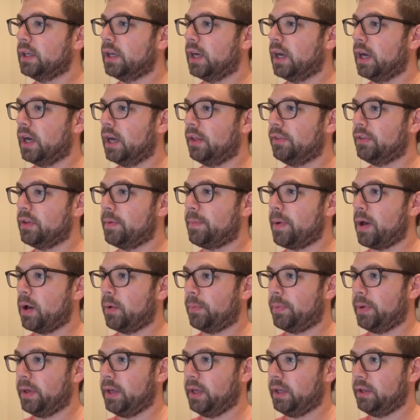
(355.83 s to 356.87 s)
Uh, the
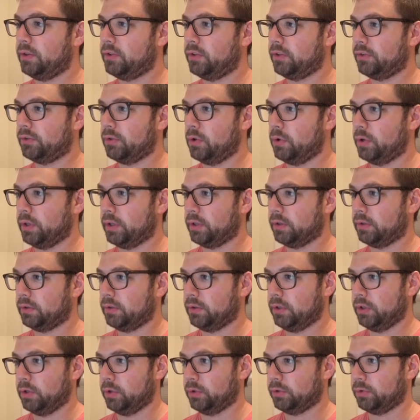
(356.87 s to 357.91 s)
about page is loading,
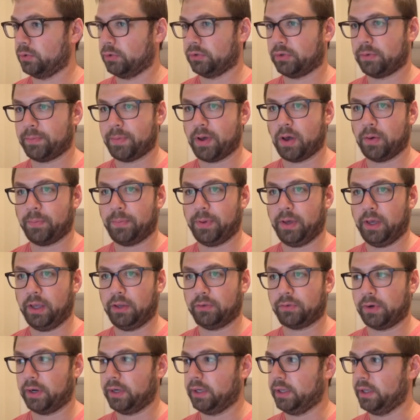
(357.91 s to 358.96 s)
you know, source about
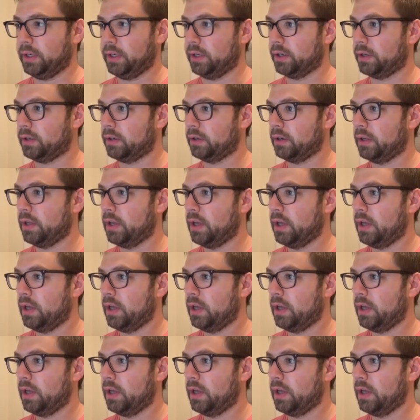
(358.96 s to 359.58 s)
page right here.